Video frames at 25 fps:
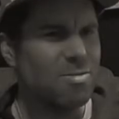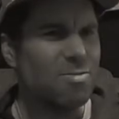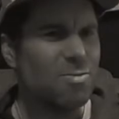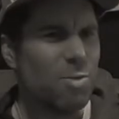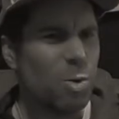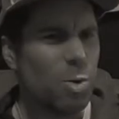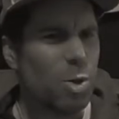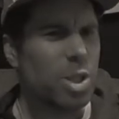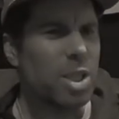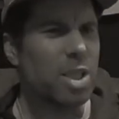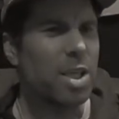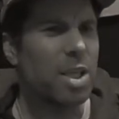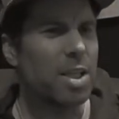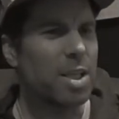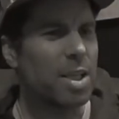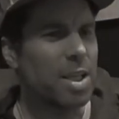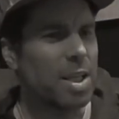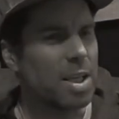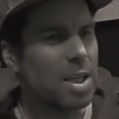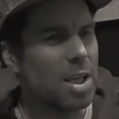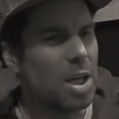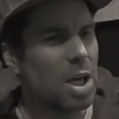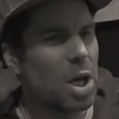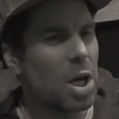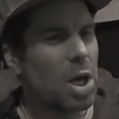
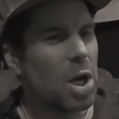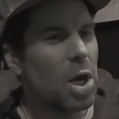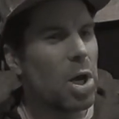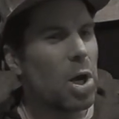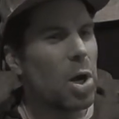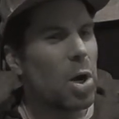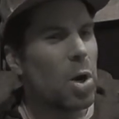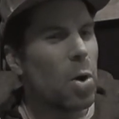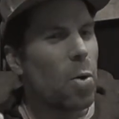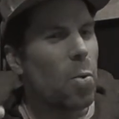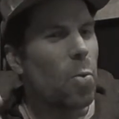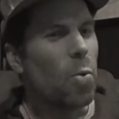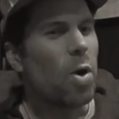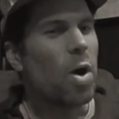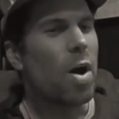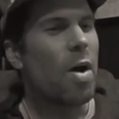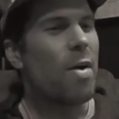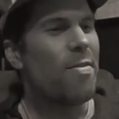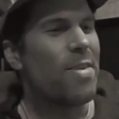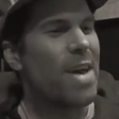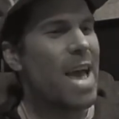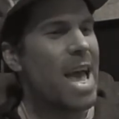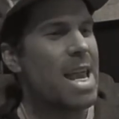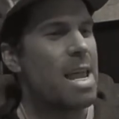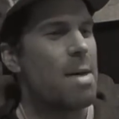Fortunately, we're
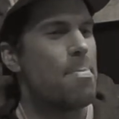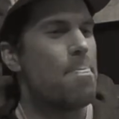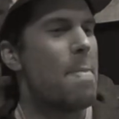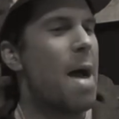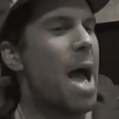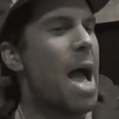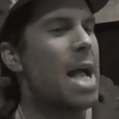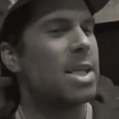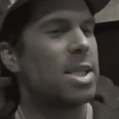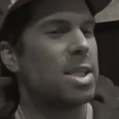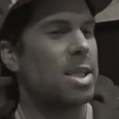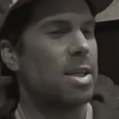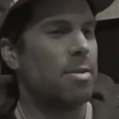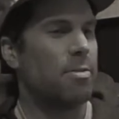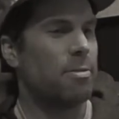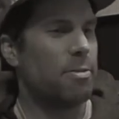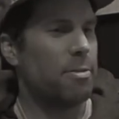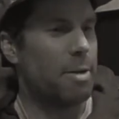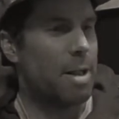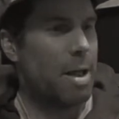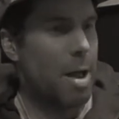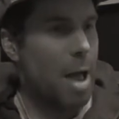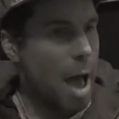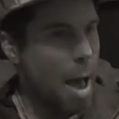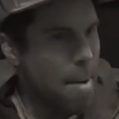of an
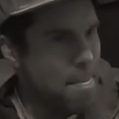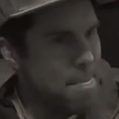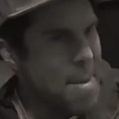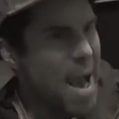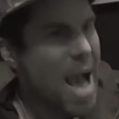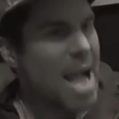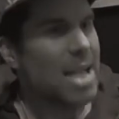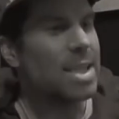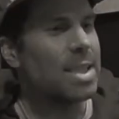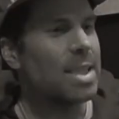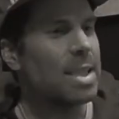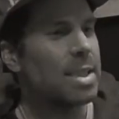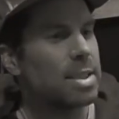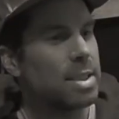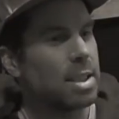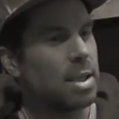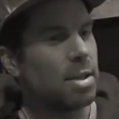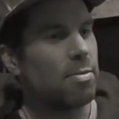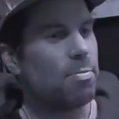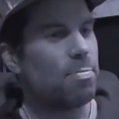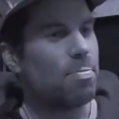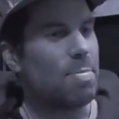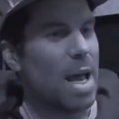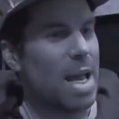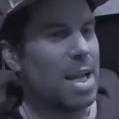
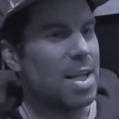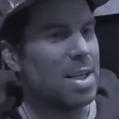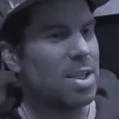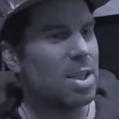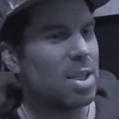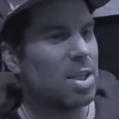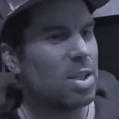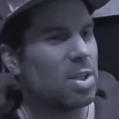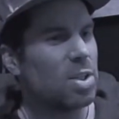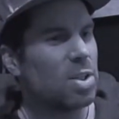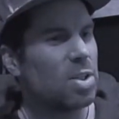imaginative bent,